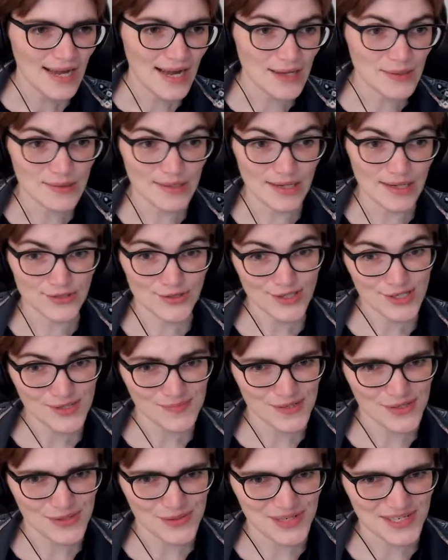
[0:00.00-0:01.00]
I trust
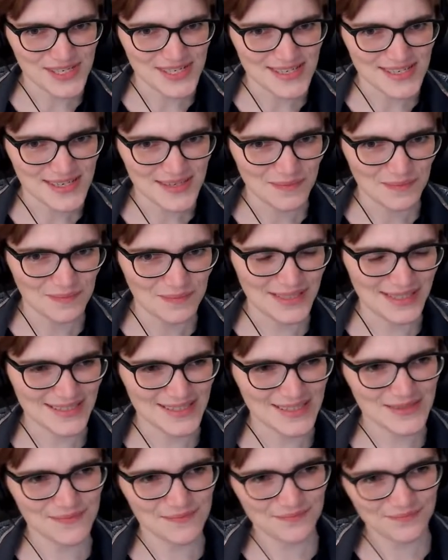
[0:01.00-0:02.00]
my sources,
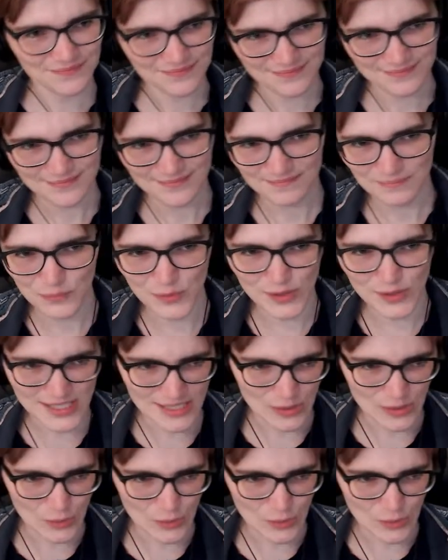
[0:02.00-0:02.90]
but we'll see.